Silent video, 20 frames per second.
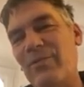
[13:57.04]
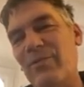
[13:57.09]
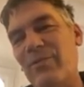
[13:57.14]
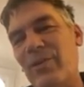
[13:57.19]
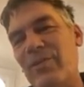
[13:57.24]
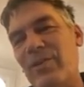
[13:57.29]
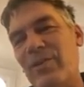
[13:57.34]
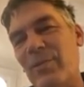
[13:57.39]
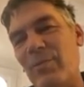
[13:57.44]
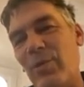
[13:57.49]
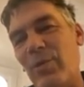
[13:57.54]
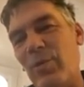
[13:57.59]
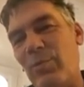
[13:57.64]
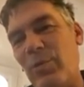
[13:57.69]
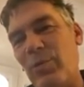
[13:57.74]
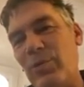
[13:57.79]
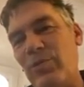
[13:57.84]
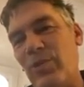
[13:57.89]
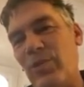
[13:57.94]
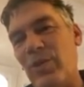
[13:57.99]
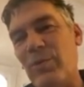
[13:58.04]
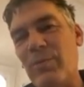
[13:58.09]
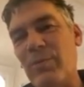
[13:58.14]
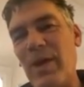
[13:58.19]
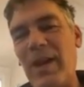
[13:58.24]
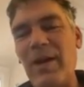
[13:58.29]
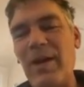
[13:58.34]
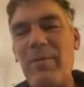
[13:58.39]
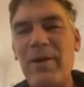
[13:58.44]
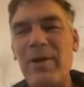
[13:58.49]
For example, a postdoc in
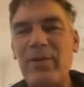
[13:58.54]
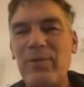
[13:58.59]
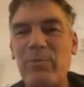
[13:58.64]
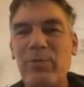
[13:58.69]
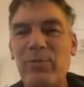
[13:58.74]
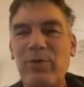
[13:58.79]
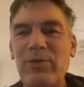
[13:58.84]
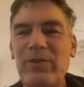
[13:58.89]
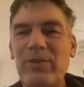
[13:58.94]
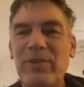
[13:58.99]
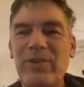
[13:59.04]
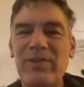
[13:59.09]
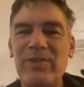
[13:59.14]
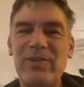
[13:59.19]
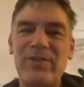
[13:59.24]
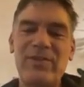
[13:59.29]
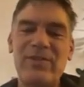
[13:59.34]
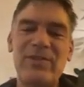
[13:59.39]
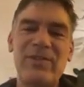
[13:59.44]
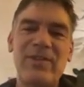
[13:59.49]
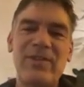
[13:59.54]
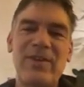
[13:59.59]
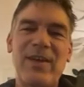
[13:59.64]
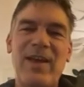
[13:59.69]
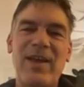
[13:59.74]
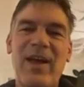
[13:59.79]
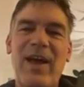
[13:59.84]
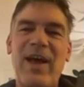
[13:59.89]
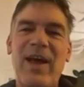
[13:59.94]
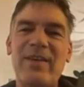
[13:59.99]
my lab has built this
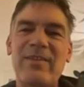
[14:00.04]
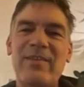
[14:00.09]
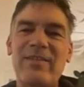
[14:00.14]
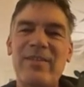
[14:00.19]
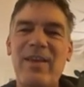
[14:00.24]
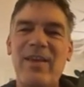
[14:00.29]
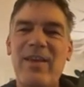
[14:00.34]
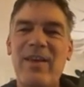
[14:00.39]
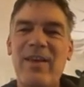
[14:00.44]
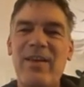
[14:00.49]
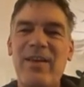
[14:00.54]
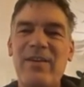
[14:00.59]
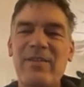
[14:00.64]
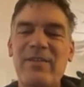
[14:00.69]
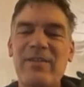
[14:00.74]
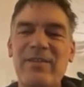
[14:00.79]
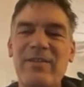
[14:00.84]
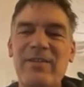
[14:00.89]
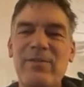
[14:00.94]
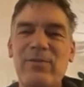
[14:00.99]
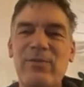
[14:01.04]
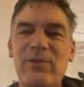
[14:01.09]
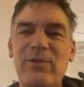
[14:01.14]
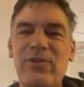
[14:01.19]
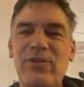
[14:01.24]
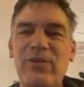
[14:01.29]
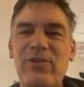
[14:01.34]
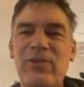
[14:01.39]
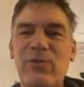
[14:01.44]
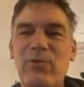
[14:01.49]
assay,
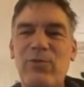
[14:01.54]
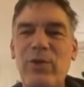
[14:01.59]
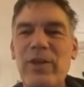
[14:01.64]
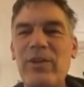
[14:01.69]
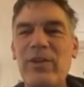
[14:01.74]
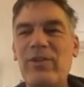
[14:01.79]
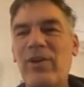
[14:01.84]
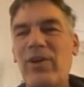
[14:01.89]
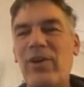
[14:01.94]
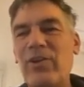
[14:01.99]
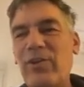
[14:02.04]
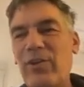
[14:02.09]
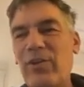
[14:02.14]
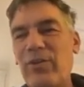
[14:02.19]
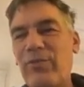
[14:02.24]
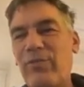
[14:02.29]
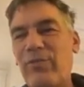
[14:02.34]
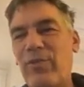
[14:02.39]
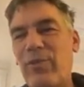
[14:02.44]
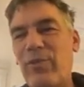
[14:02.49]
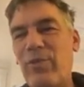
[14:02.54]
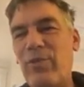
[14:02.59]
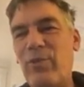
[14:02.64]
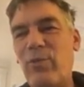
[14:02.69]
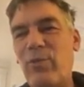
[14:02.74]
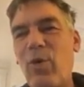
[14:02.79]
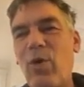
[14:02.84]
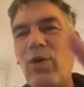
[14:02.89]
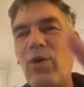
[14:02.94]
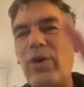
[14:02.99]
which is a wind tunnel
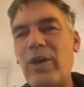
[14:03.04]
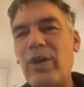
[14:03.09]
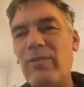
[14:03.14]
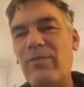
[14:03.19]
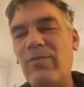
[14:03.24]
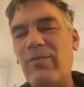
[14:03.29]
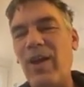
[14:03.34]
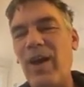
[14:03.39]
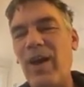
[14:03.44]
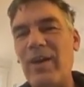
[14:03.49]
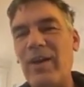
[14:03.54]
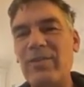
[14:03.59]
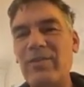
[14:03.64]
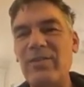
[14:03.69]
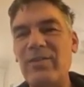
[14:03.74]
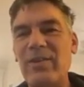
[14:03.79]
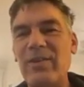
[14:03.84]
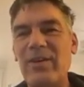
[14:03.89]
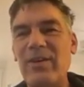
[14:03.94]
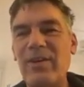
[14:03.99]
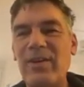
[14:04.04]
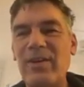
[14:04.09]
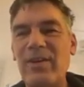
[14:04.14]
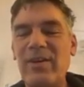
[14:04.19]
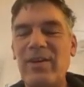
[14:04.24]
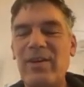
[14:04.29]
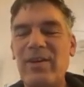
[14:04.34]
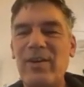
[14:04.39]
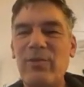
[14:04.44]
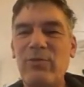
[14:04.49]
for walking flies,
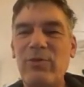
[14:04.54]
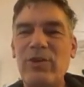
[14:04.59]
in